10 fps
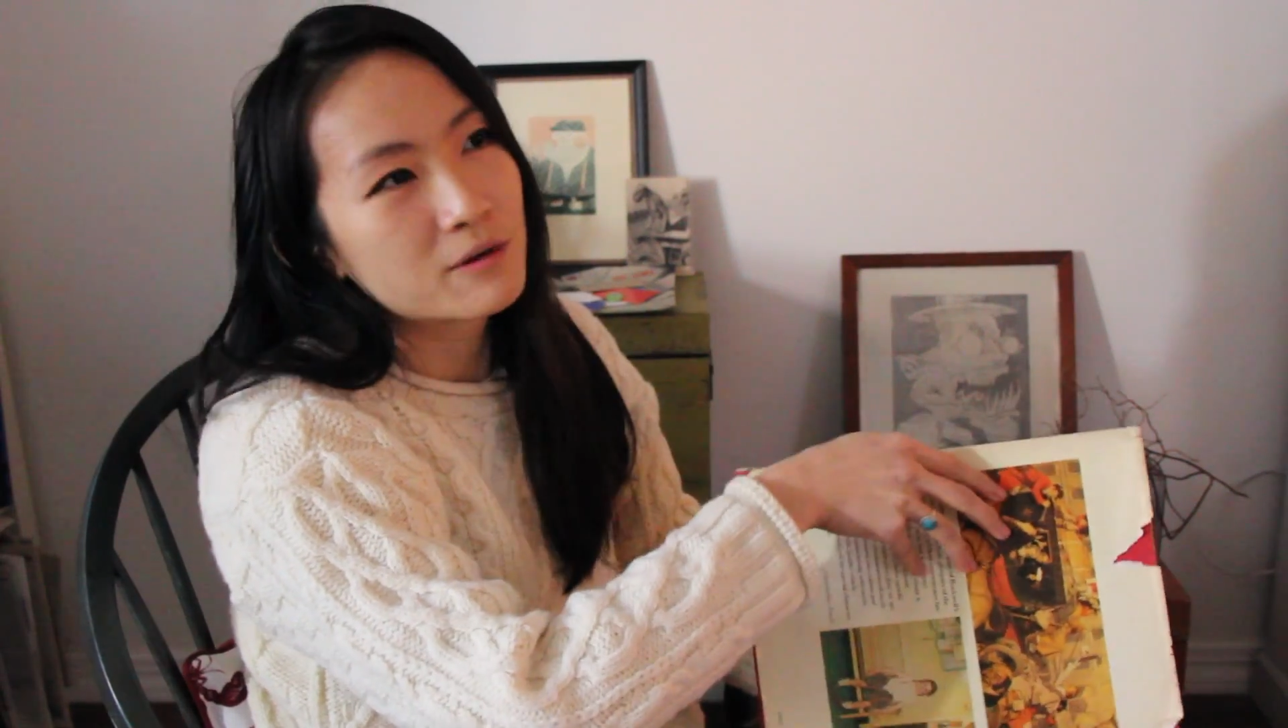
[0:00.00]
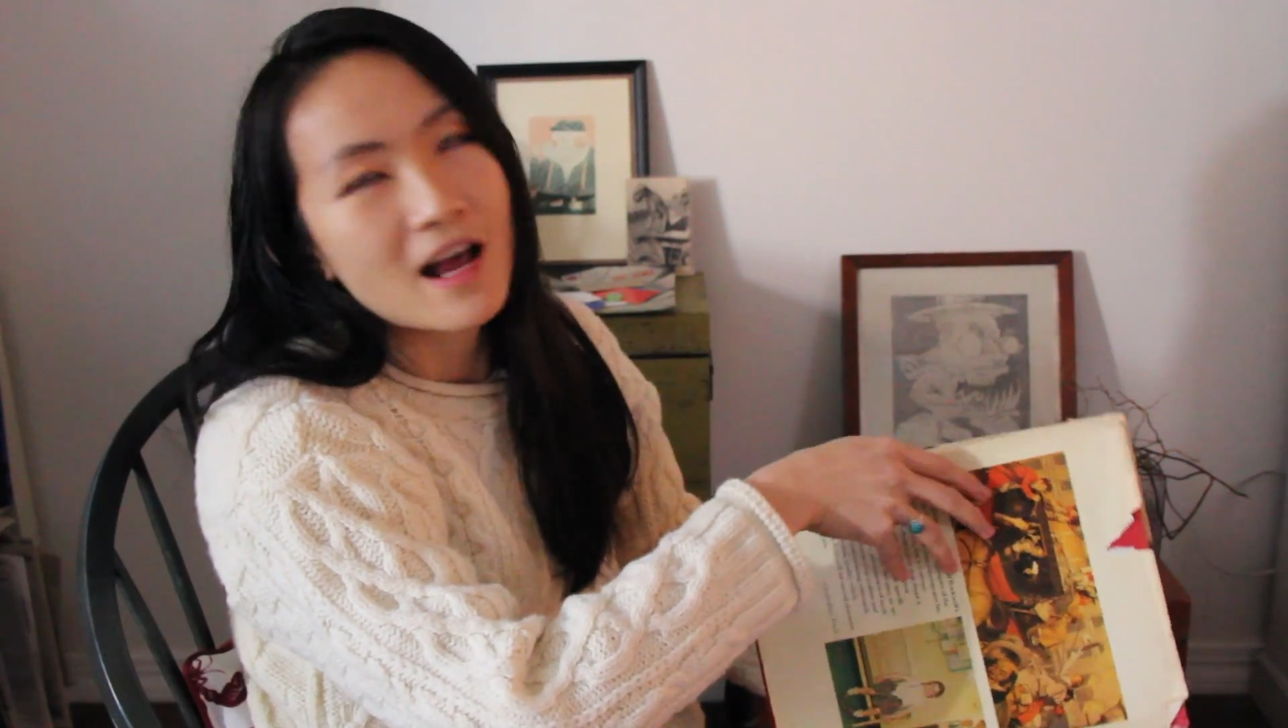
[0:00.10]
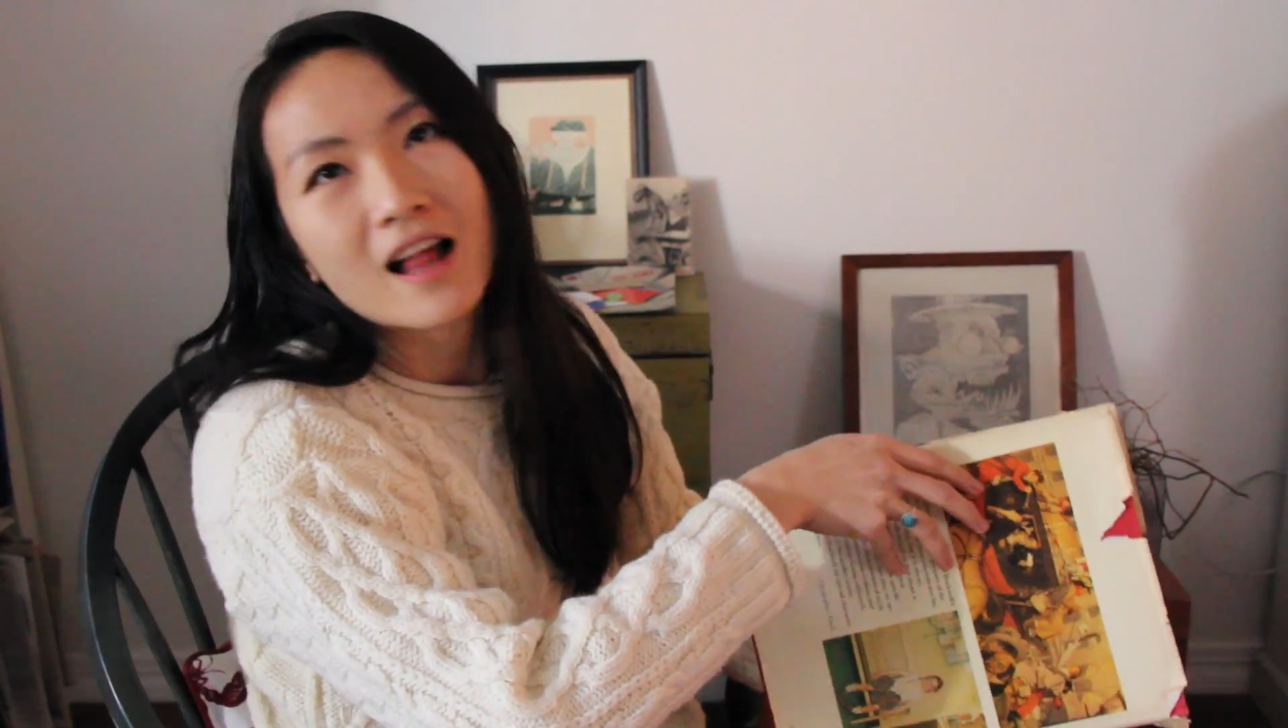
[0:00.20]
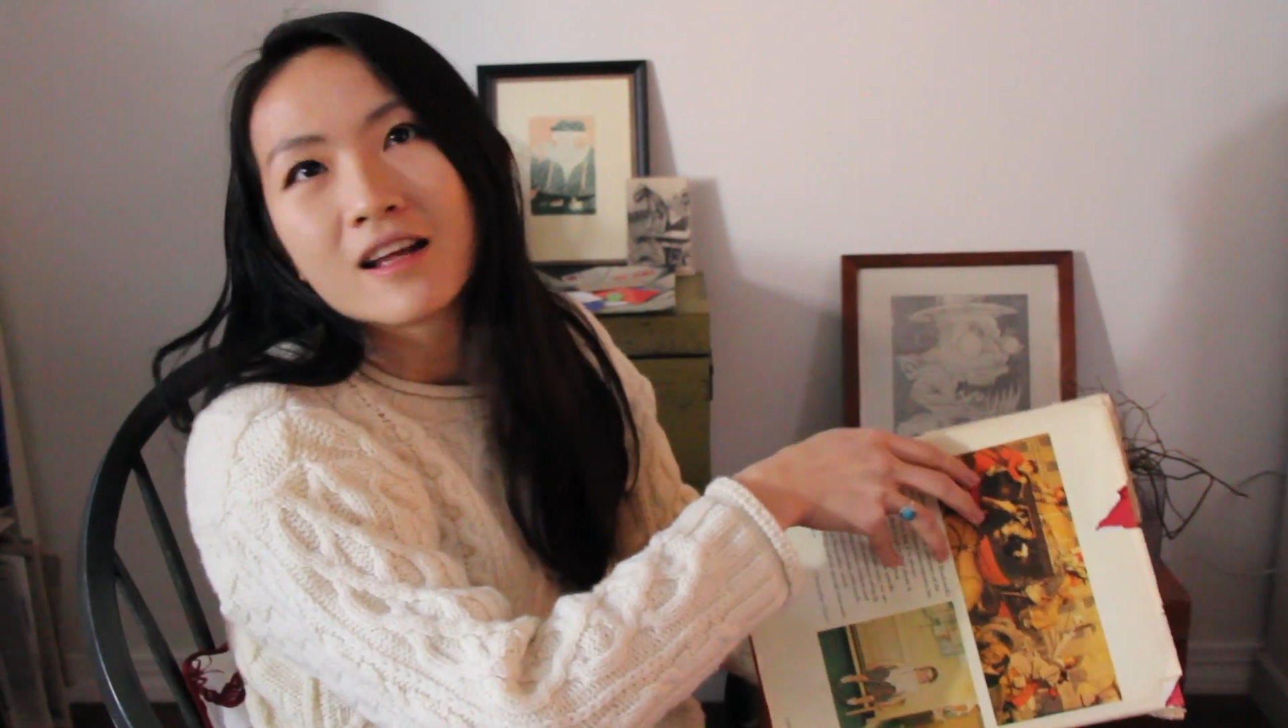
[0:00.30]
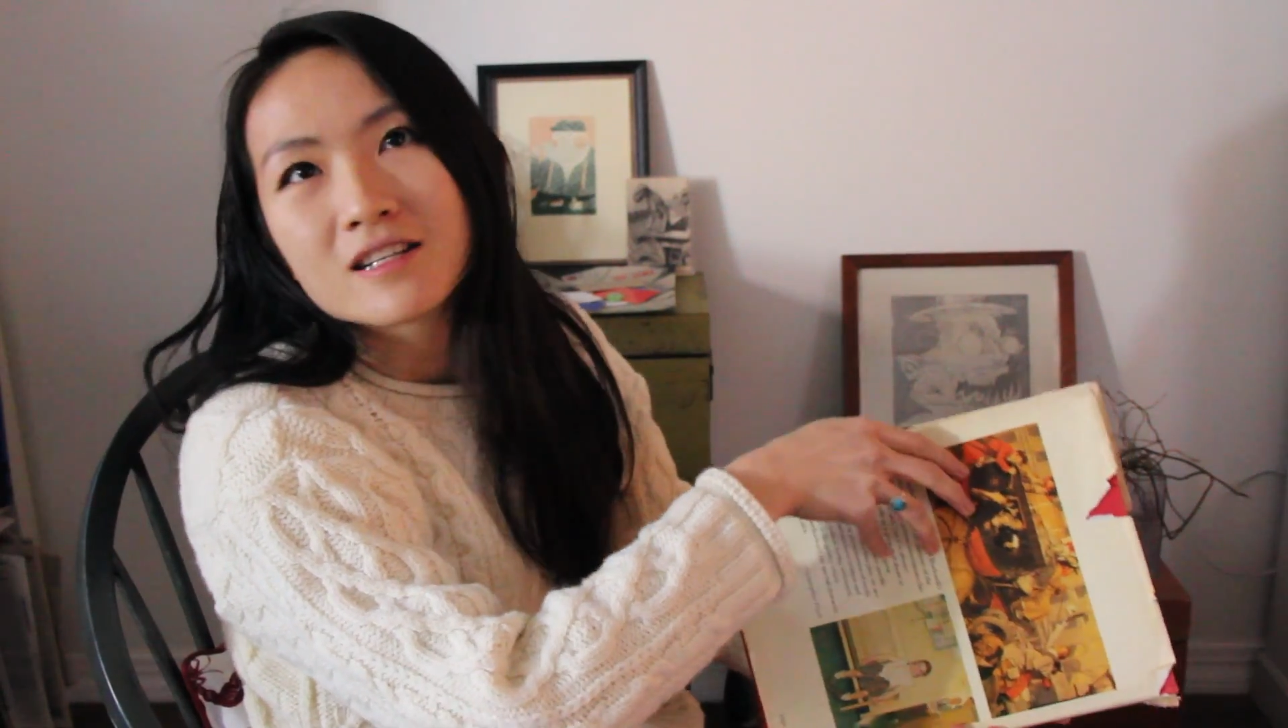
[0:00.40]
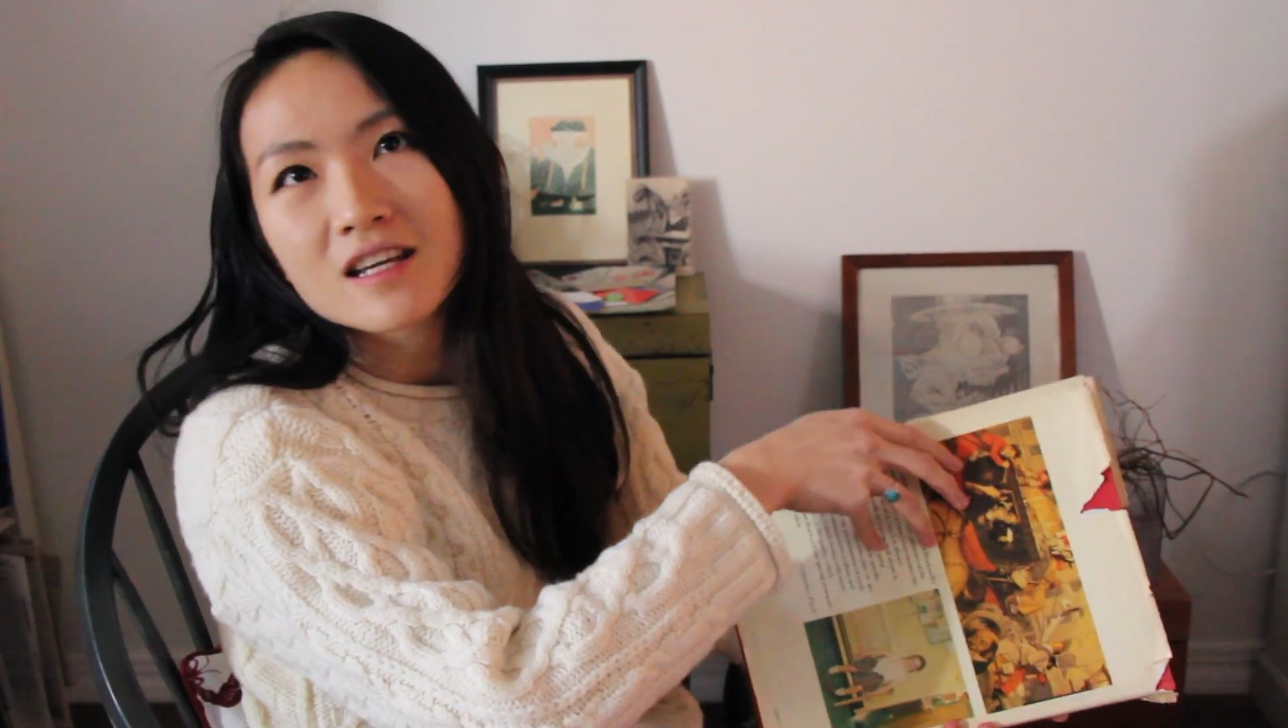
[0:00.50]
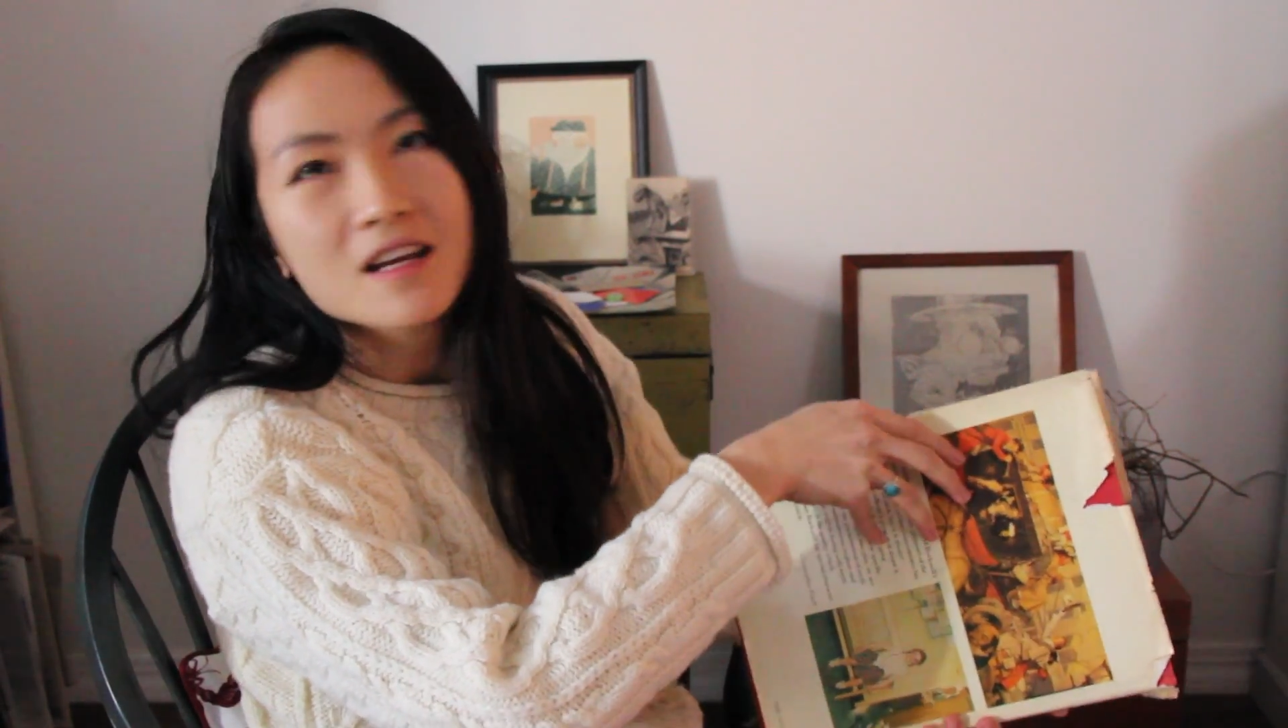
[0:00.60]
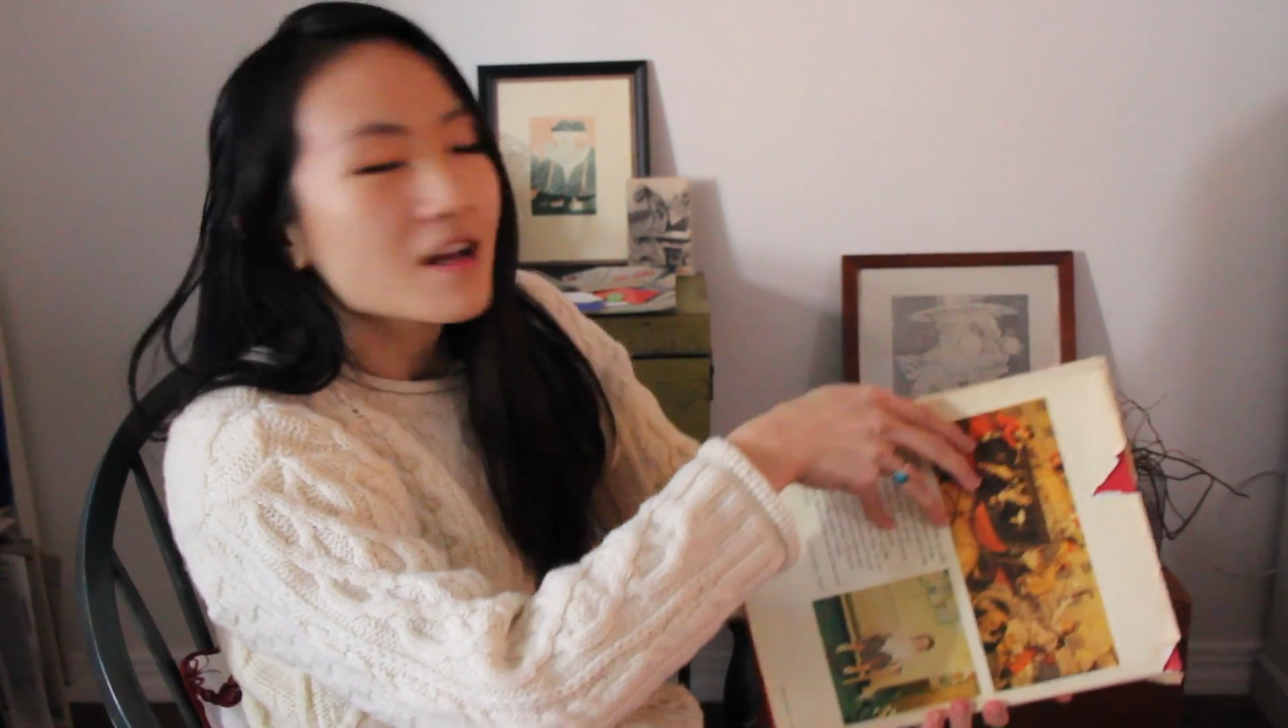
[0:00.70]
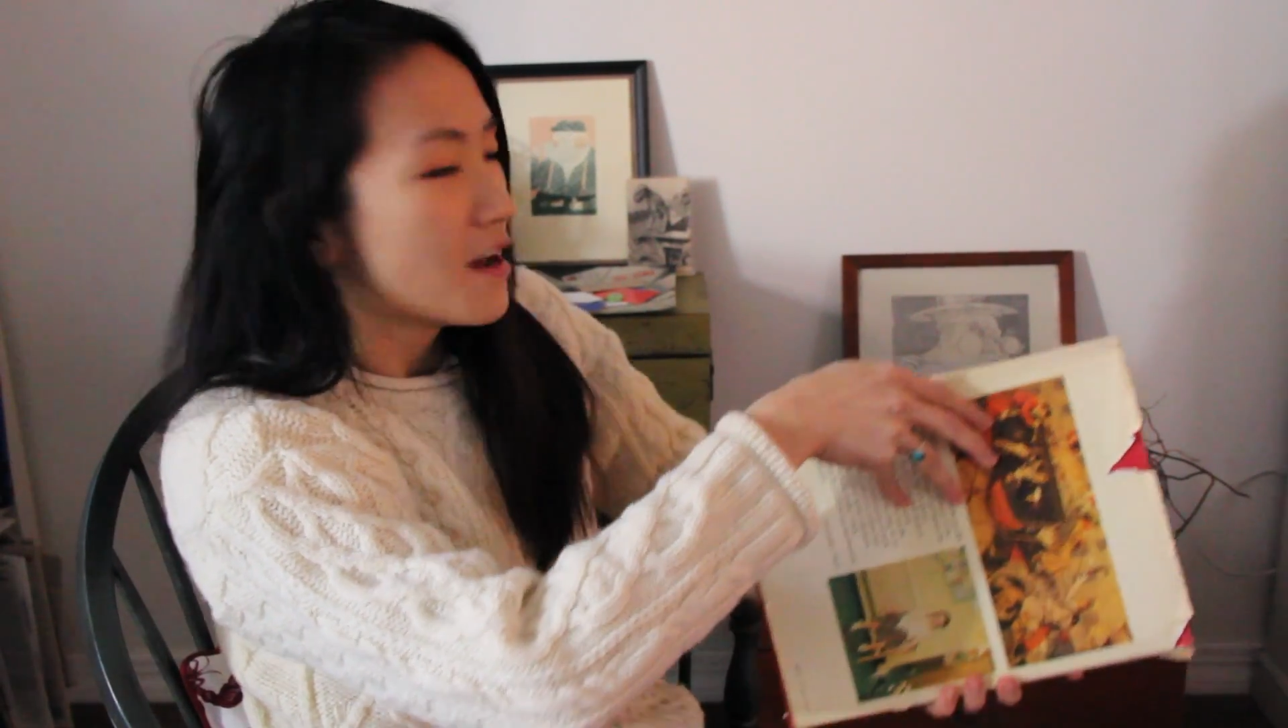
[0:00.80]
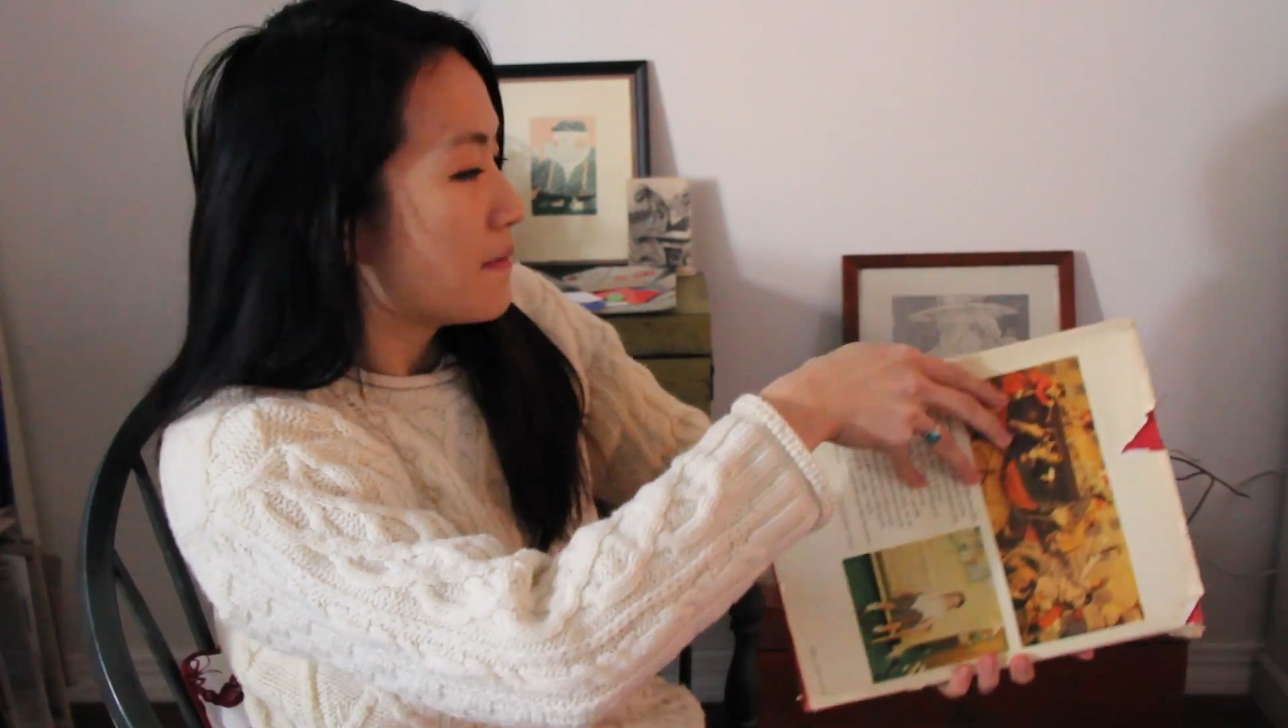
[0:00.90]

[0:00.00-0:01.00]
reality.